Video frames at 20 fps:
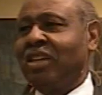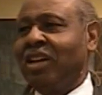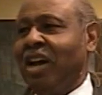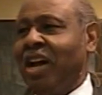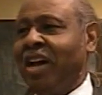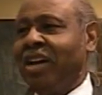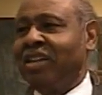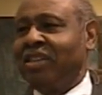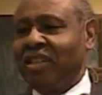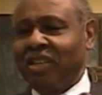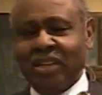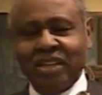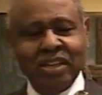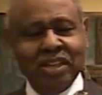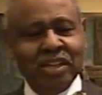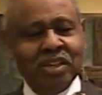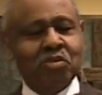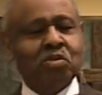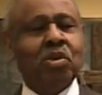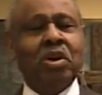God
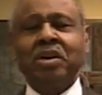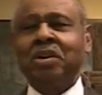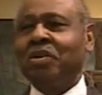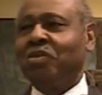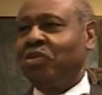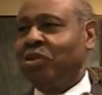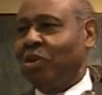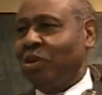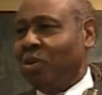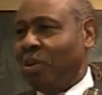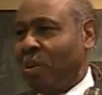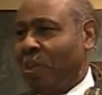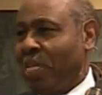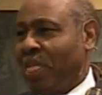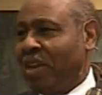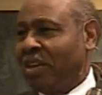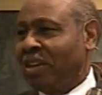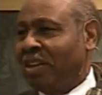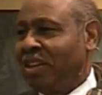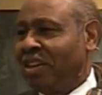is wonderful.
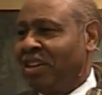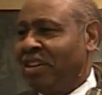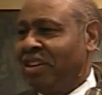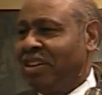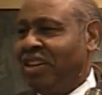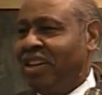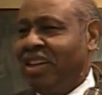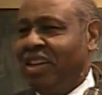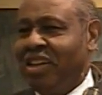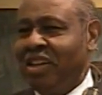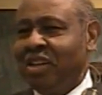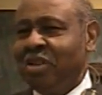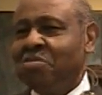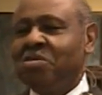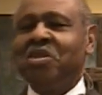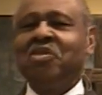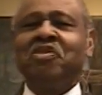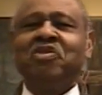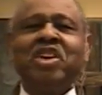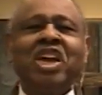Yes, He is.
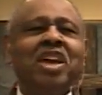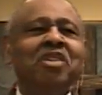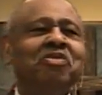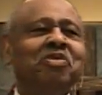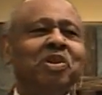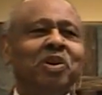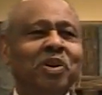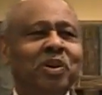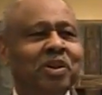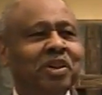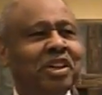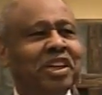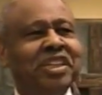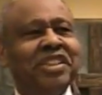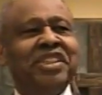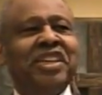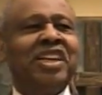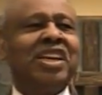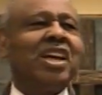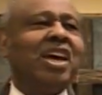He's faithful
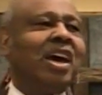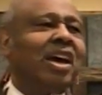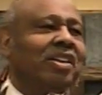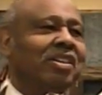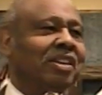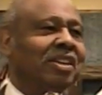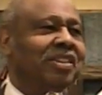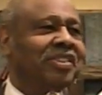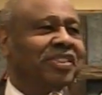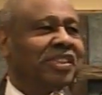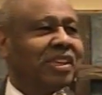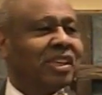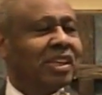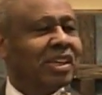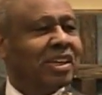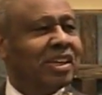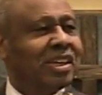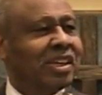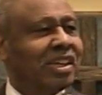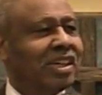unto death.
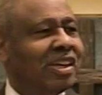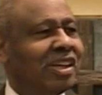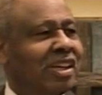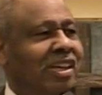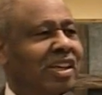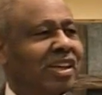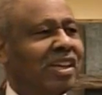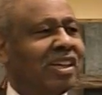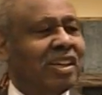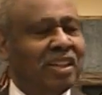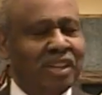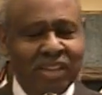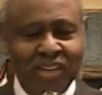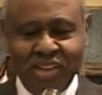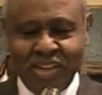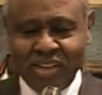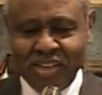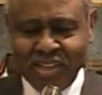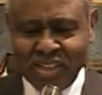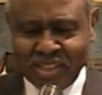Yeah.
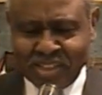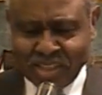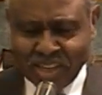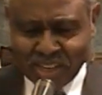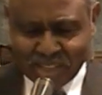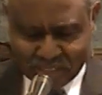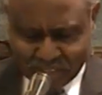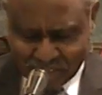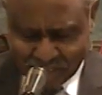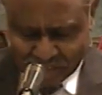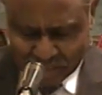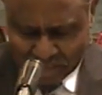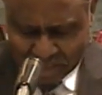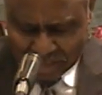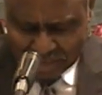And He says,